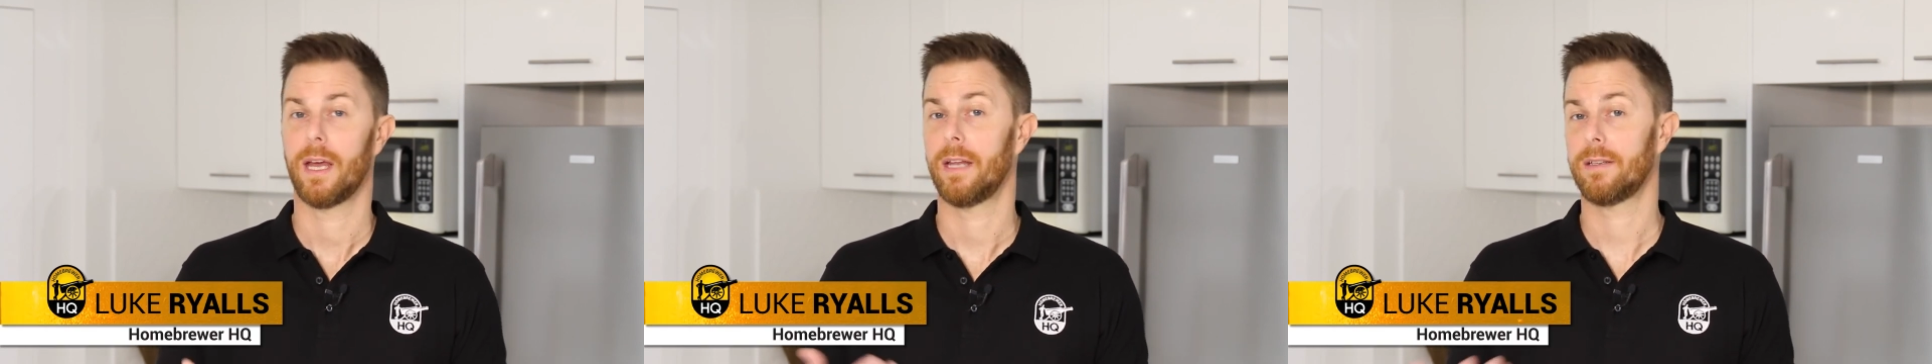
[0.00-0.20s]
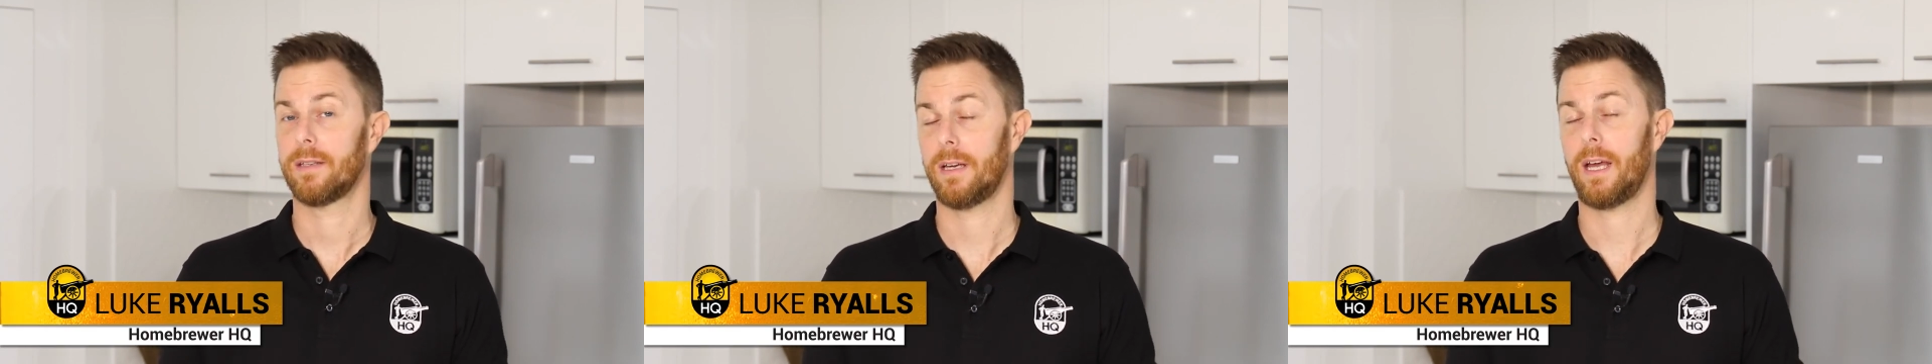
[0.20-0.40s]

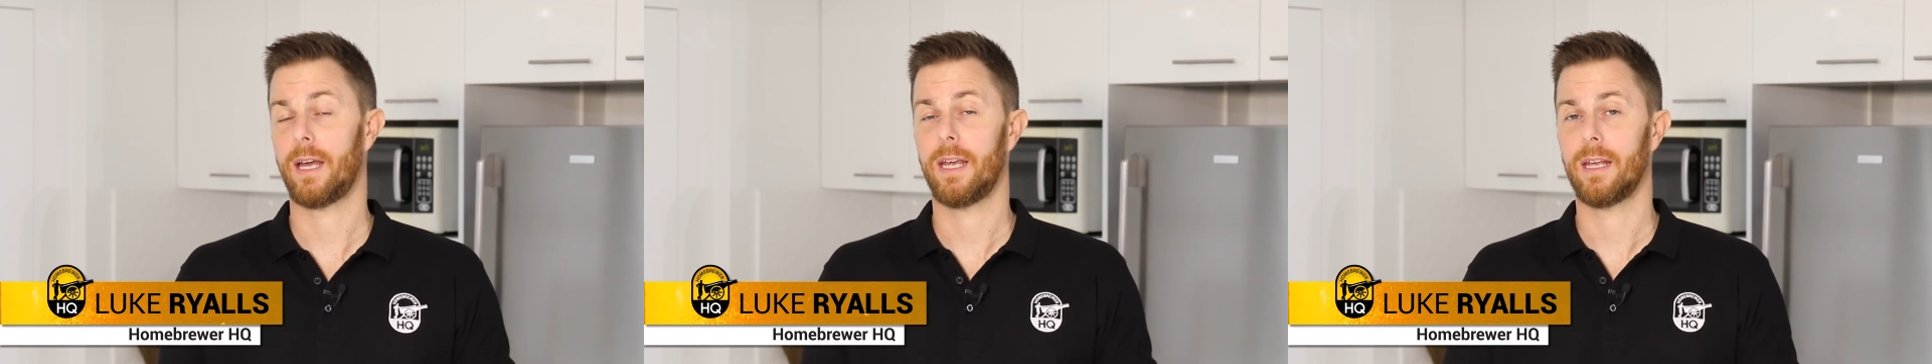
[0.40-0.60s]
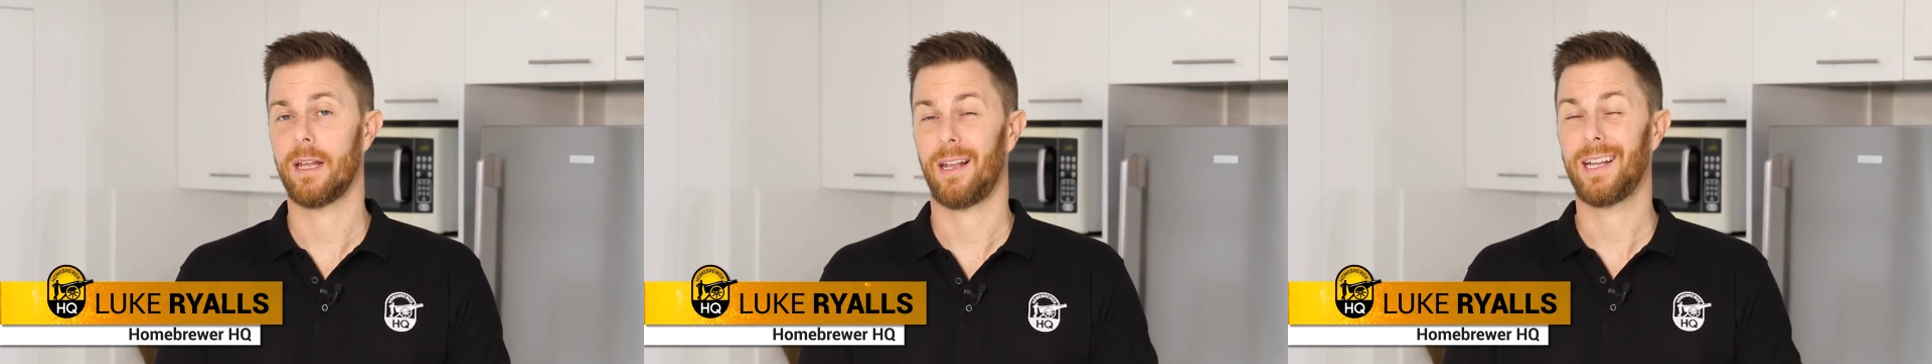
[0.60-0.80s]
and
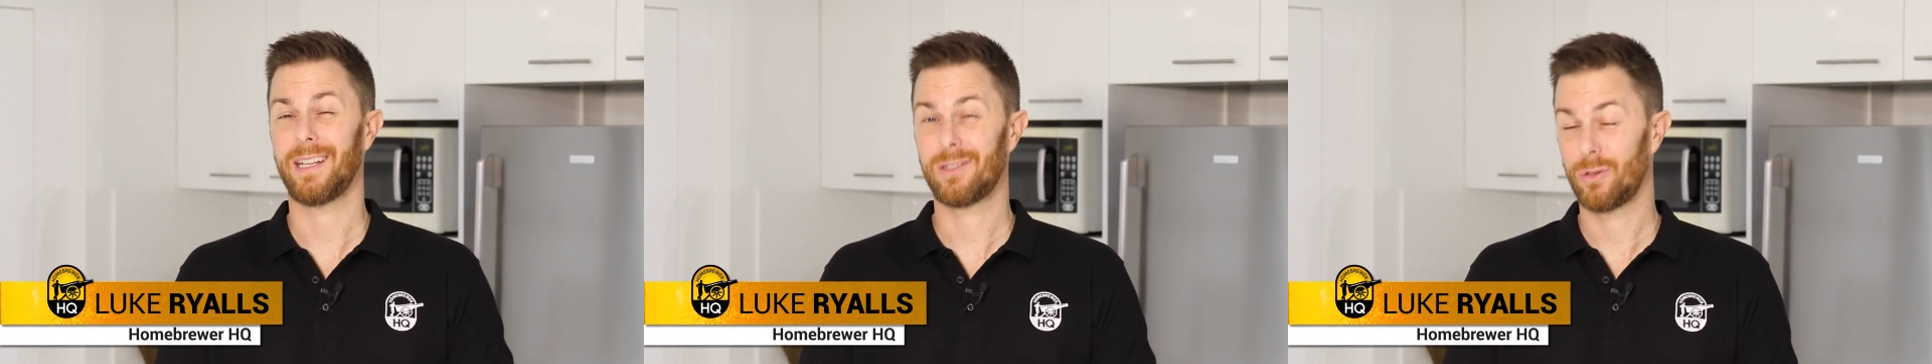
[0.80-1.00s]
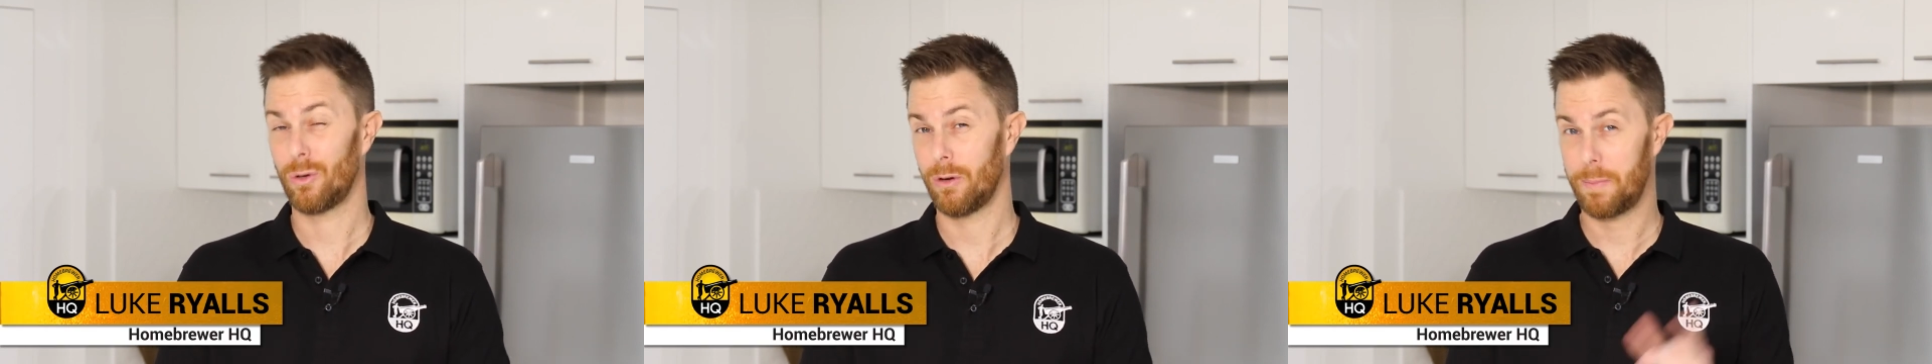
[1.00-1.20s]
today
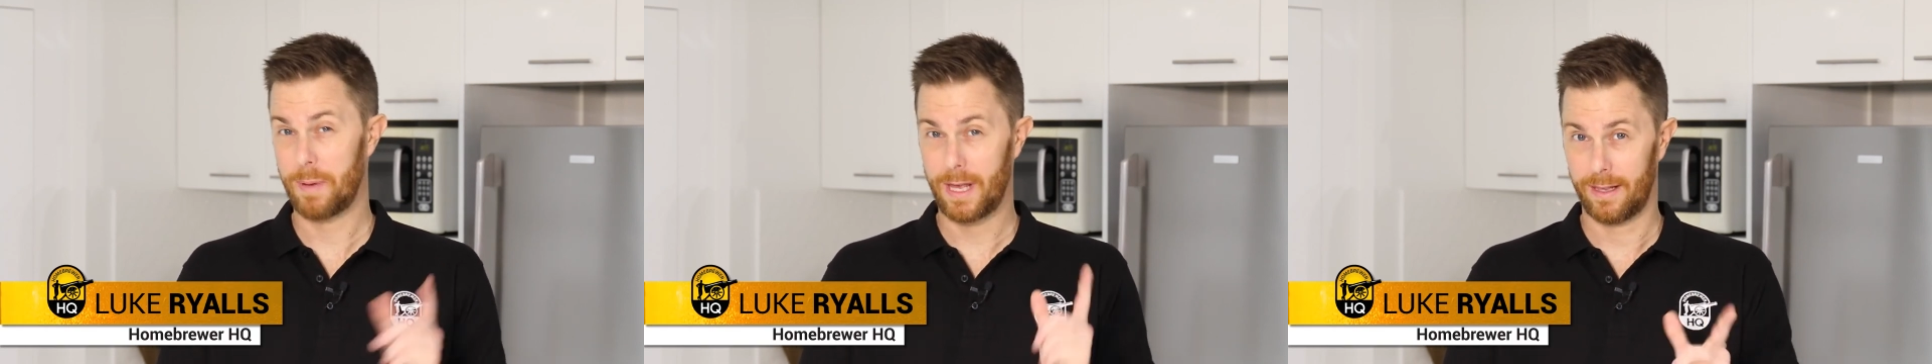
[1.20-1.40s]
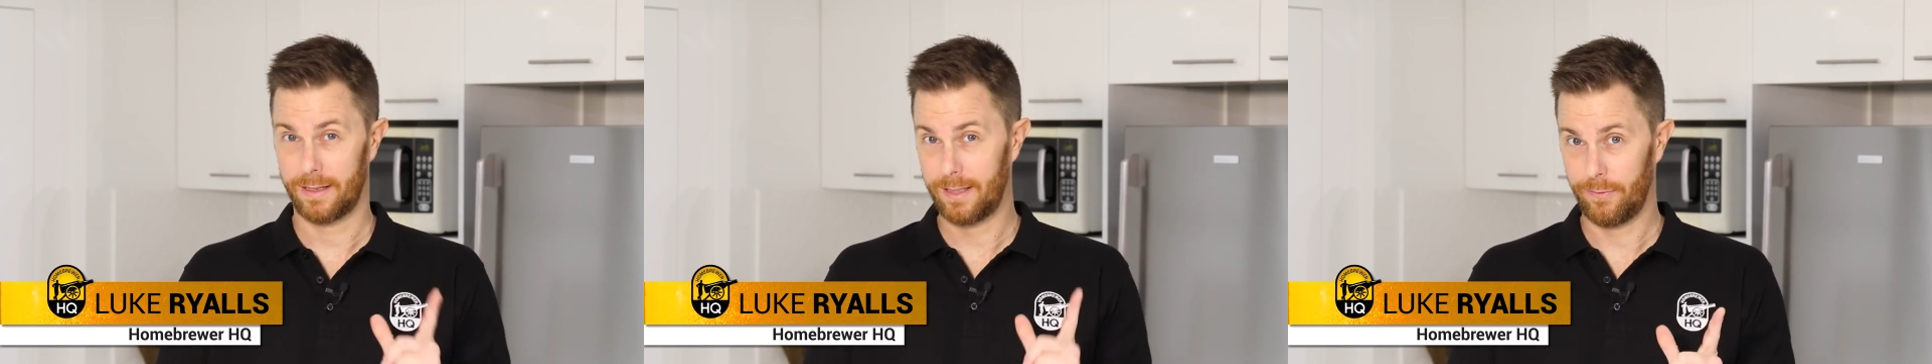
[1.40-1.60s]
let's talk
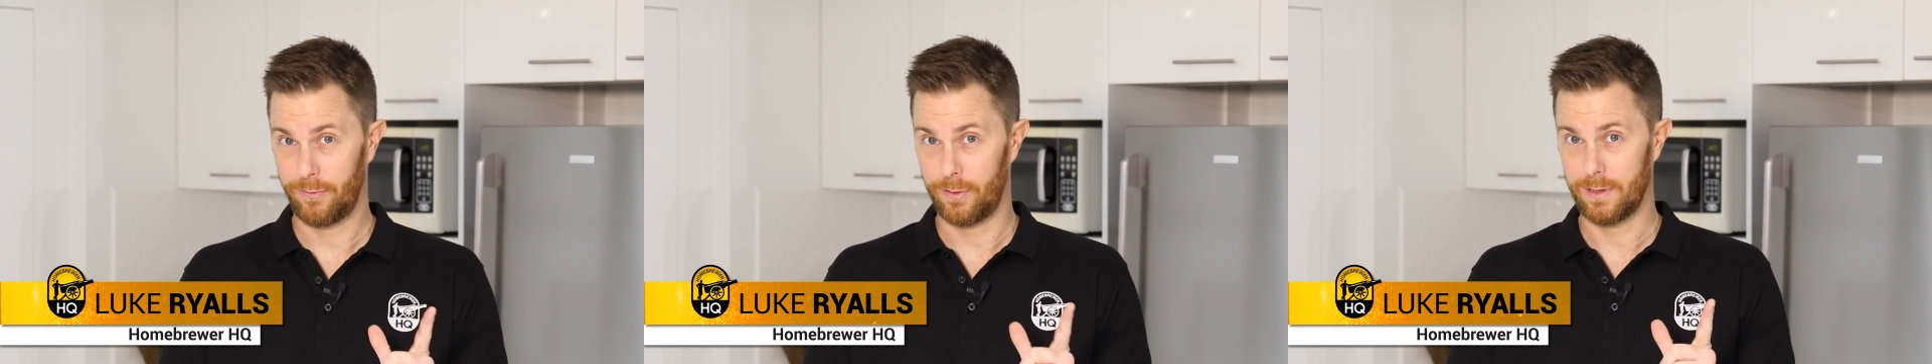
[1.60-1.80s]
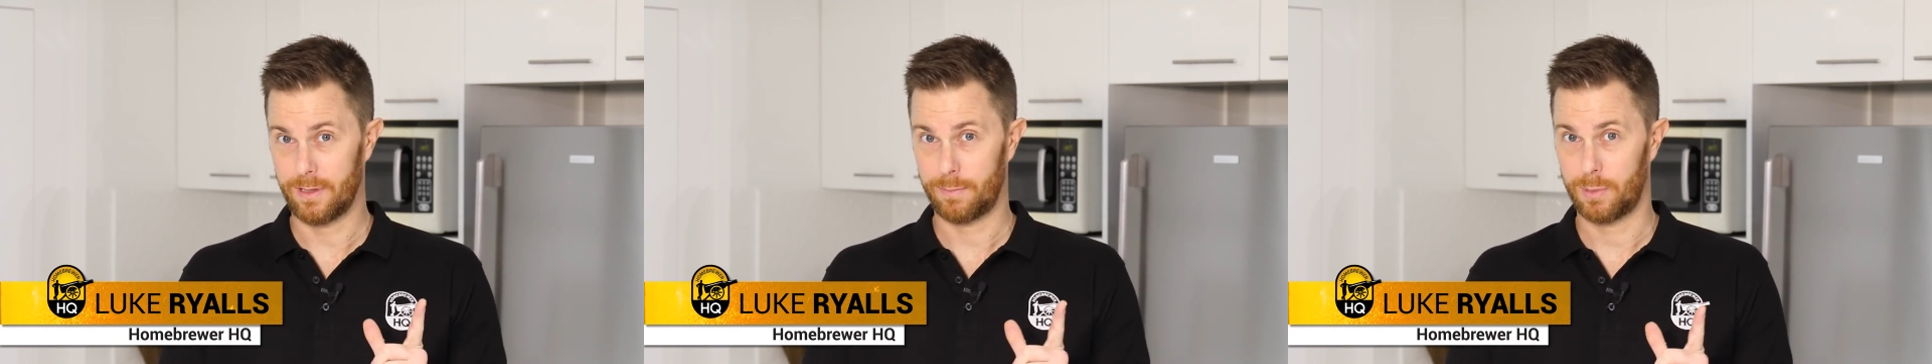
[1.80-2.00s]
about the
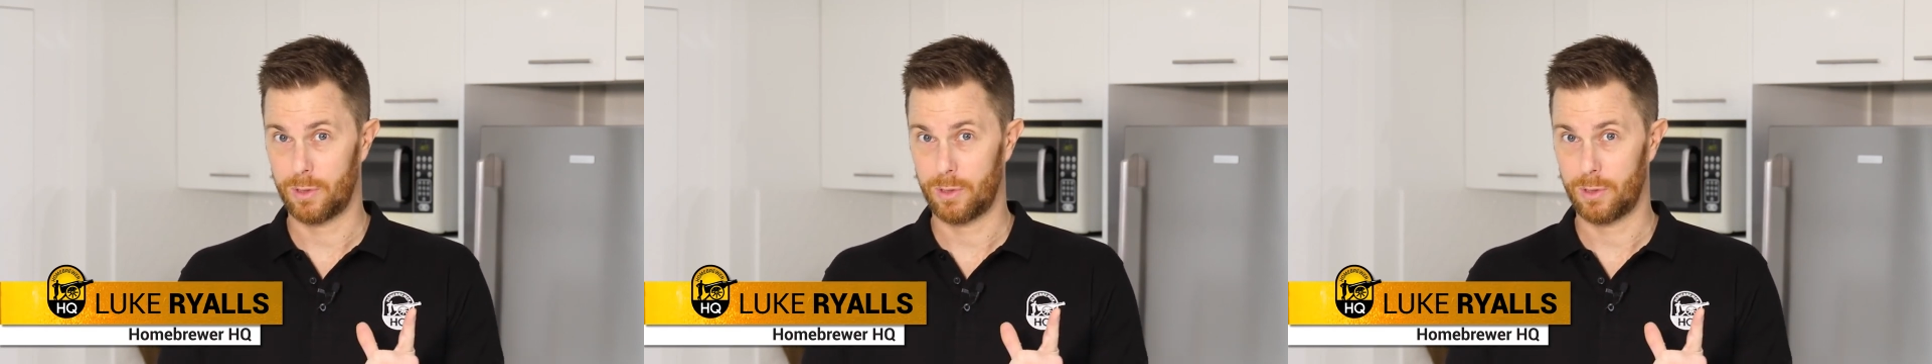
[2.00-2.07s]
difference